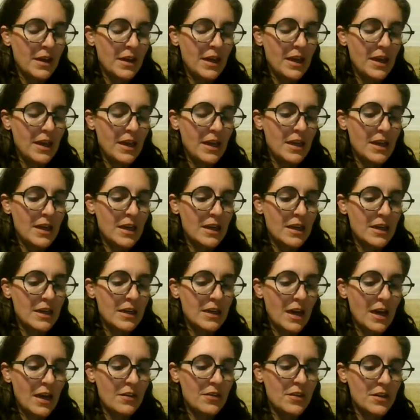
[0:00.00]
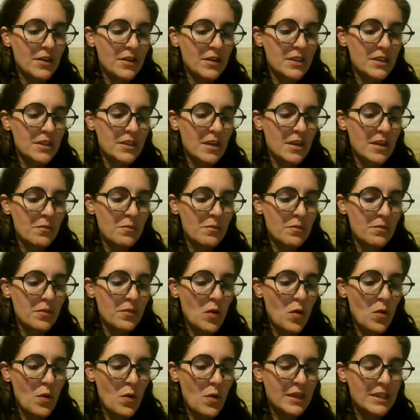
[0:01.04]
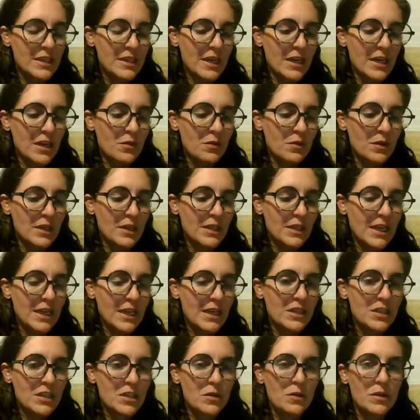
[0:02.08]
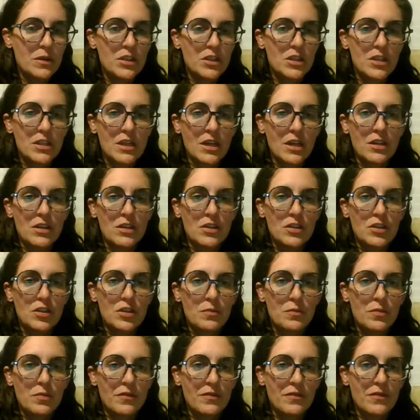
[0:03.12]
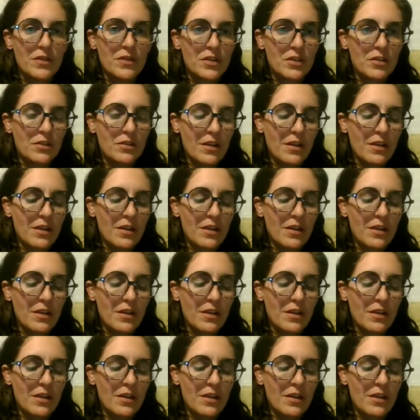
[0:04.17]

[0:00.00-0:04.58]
And there's some points I can relate to it just on a superficial